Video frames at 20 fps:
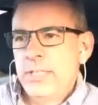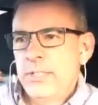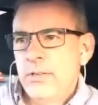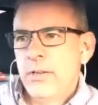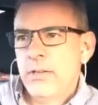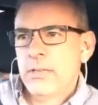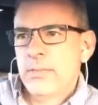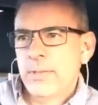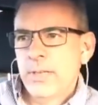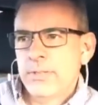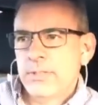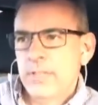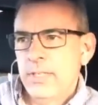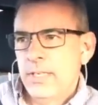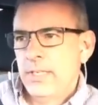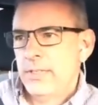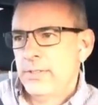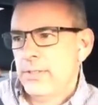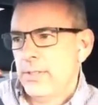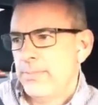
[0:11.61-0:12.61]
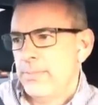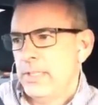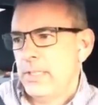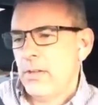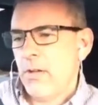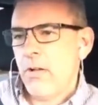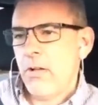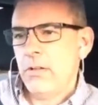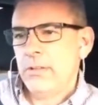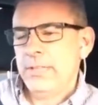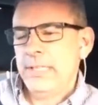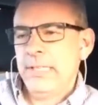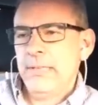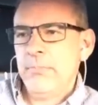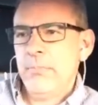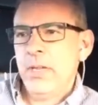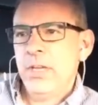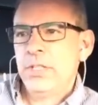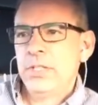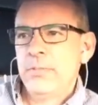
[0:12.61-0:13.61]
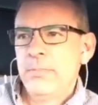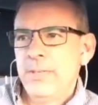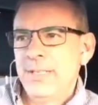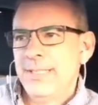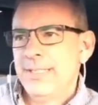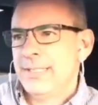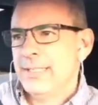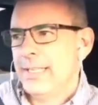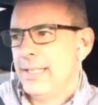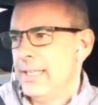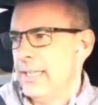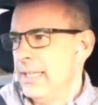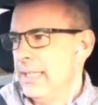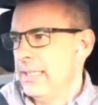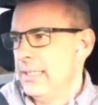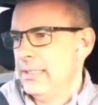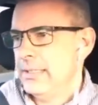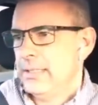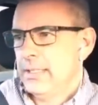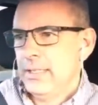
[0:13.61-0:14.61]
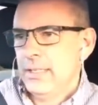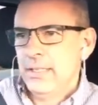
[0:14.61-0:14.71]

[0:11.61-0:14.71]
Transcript: talk about today is something called enmeshment, and